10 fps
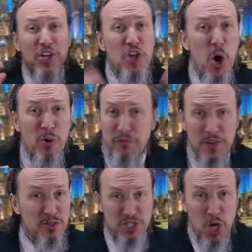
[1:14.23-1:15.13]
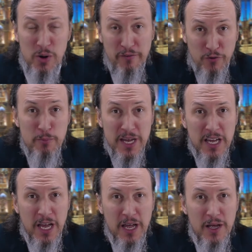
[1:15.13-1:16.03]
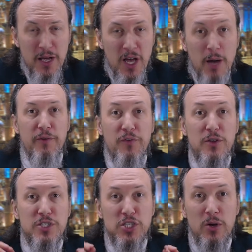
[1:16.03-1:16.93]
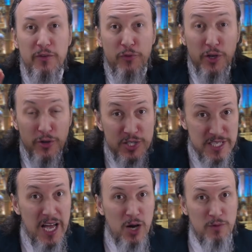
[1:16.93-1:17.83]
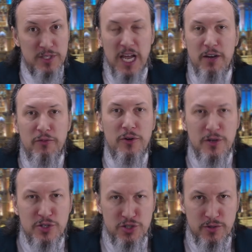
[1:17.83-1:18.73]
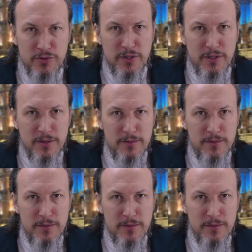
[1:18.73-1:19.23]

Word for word: Don't feel sorry for me, but feel sorry for yourselves and for your children.